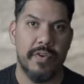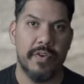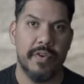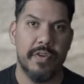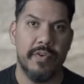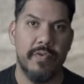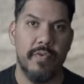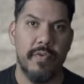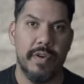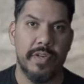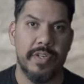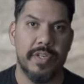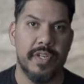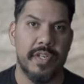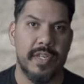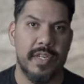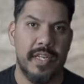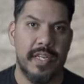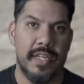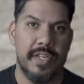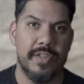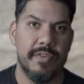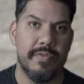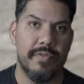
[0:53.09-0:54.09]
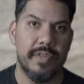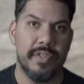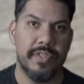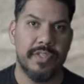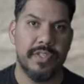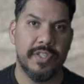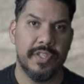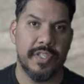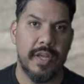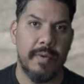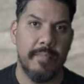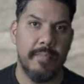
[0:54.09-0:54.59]
you're going to need to
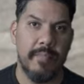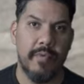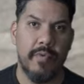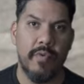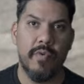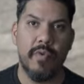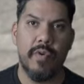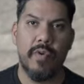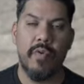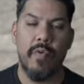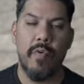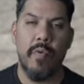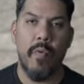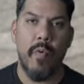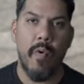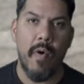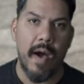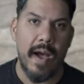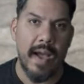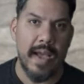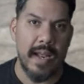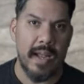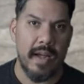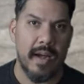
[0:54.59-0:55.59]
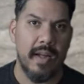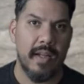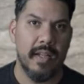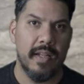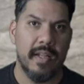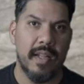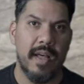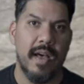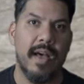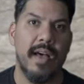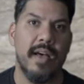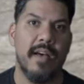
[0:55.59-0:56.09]
assemble quite a
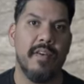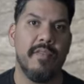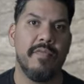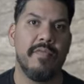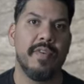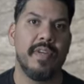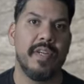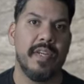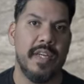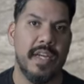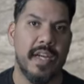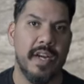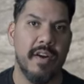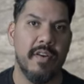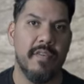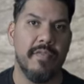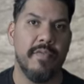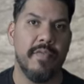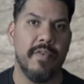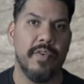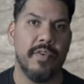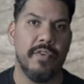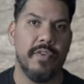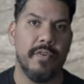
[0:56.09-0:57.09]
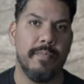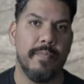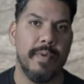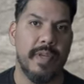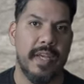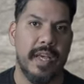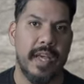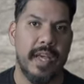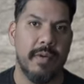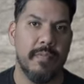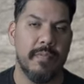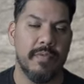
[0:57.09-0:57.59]
lot of gear for you to
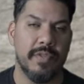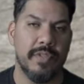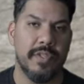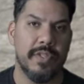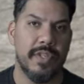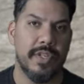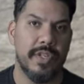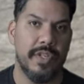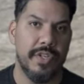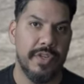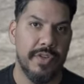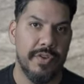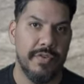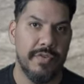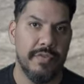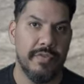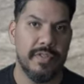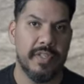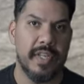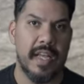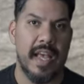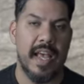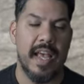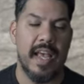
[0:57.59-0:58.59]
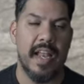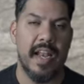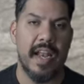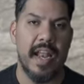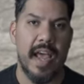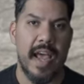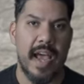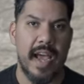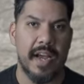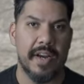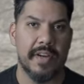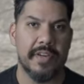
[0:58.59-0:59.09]
be able to use and
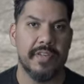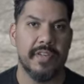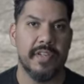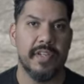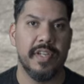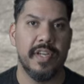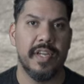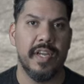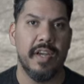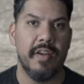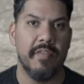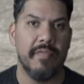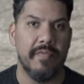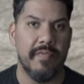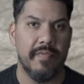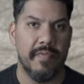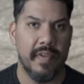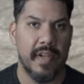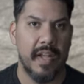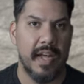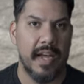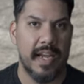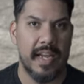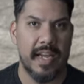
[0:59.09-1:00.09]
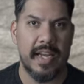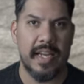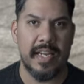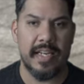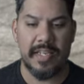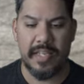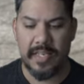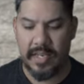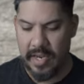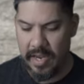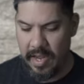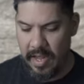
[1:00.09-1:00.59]
actually fly
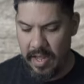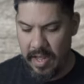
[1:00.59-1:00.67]
it.